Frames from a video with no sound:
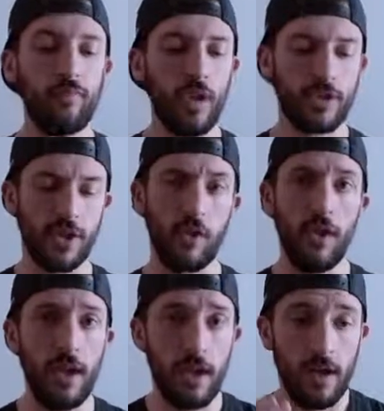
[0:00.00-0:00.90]

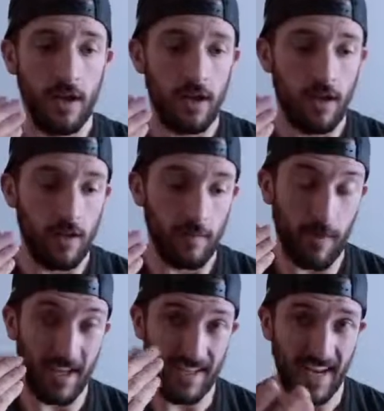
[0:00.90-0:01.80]
So
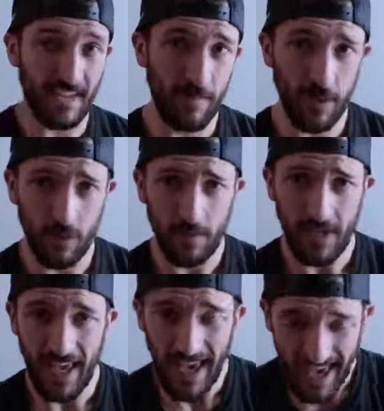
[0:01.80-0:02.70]
my next meal would
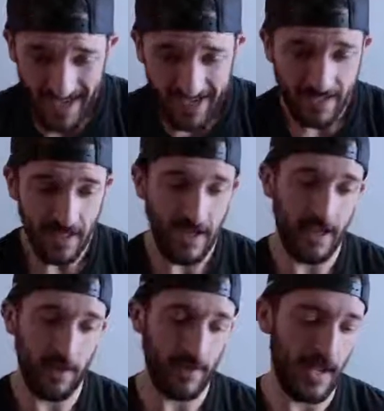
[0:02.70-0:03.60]
be eggs,
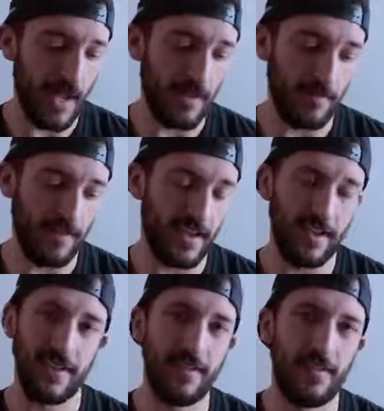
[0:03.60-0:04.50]
and I would have like
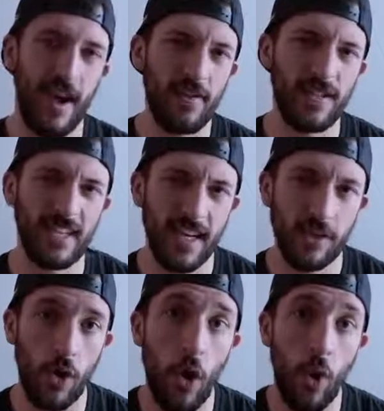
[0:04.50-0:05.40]
5 or
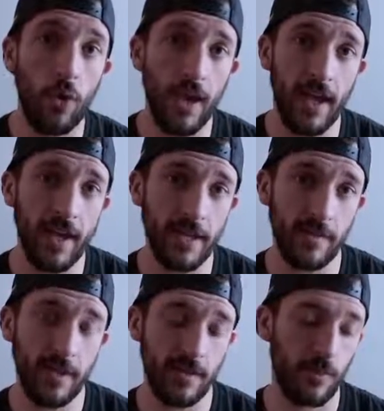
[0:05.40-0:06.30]
6 whole eggs
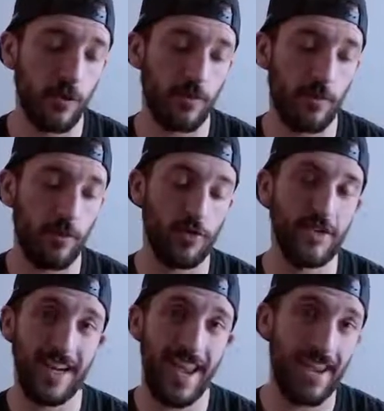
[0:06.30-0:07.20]
because I'm going for
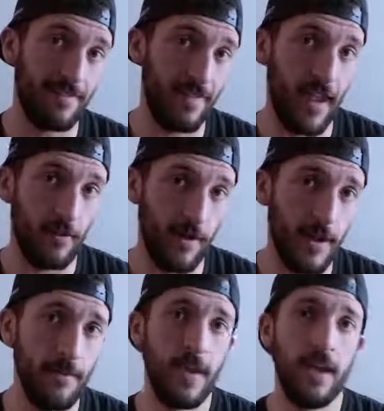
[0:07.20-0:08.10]
protein and fat, right?